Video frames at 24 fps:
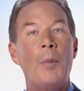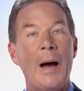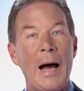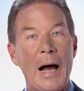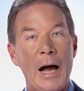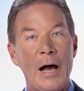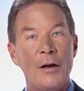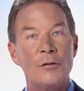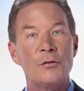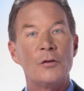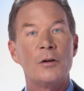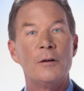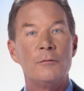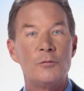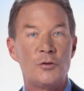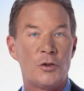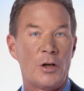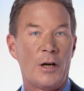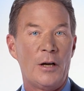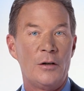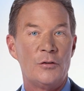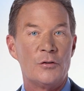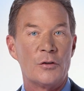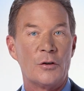positive
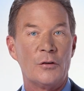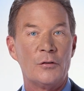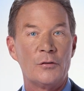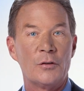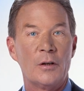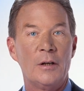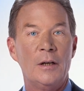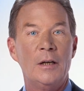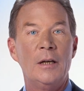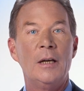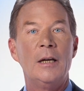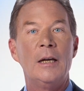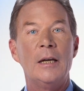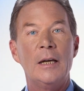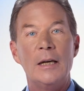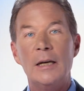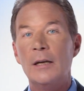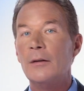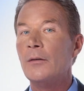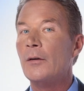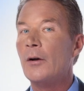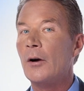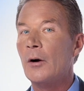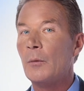changes
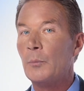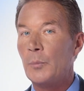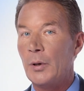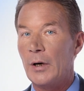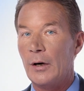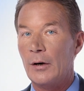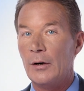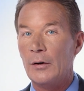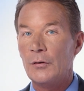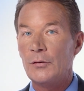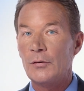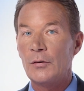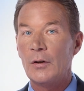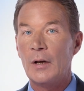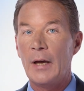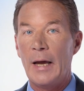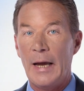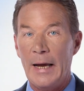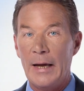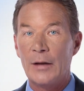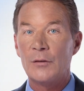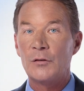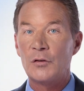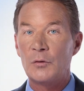in their appearance
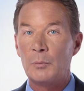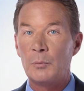and